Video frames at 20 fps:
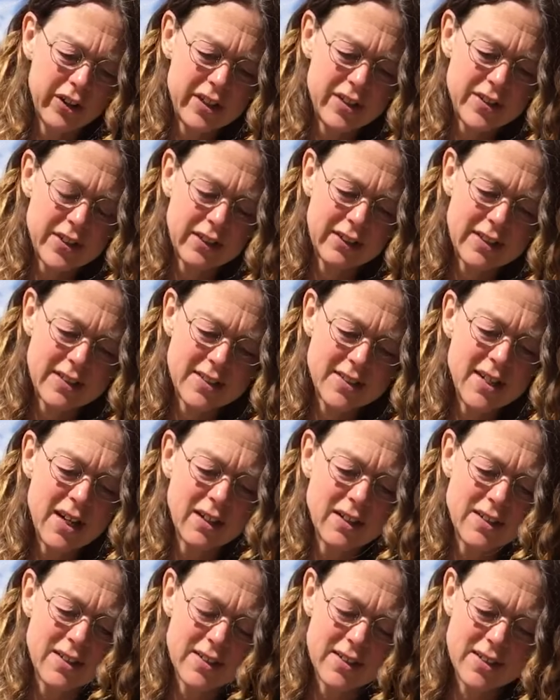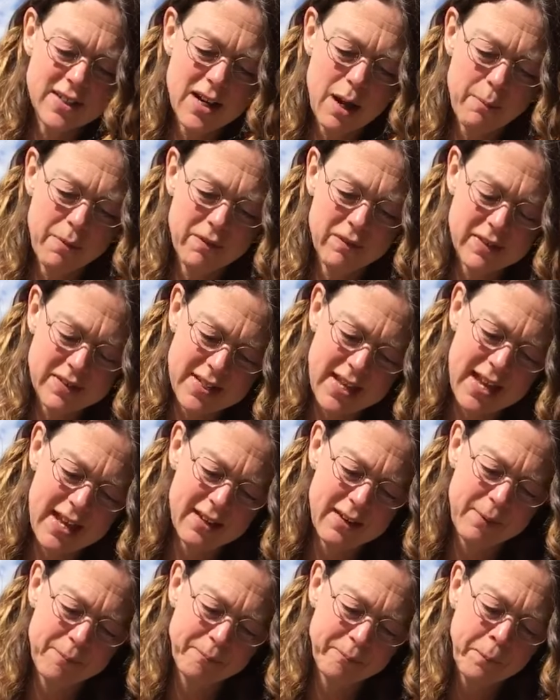until it stuck to the top of his head.
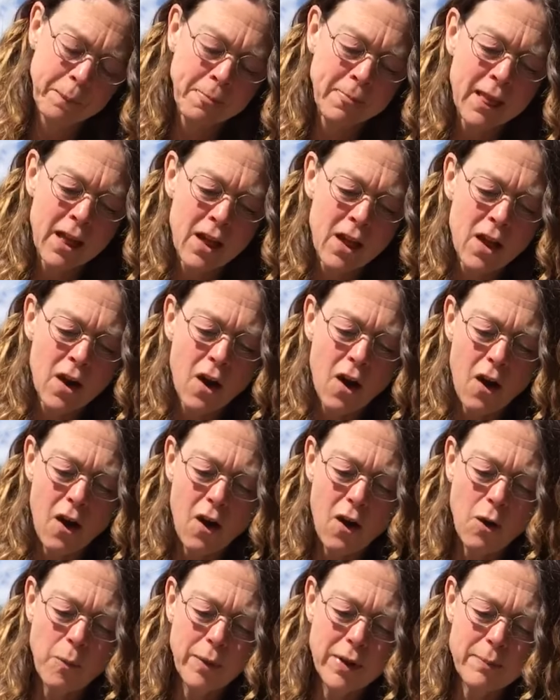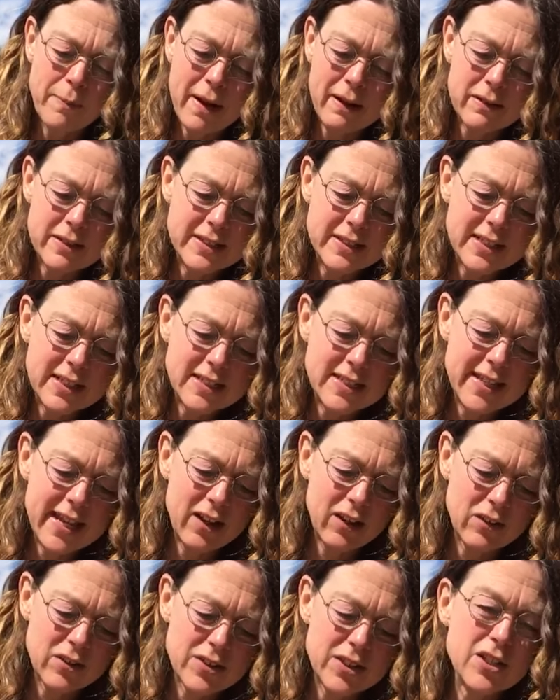All but about 6
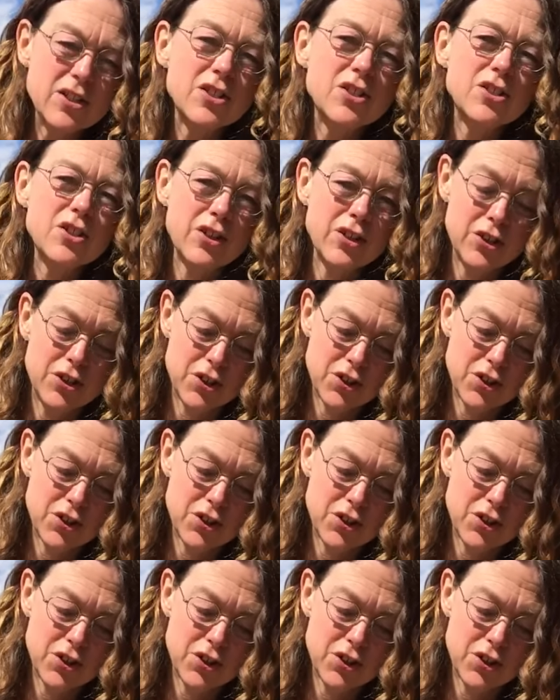hairs that stood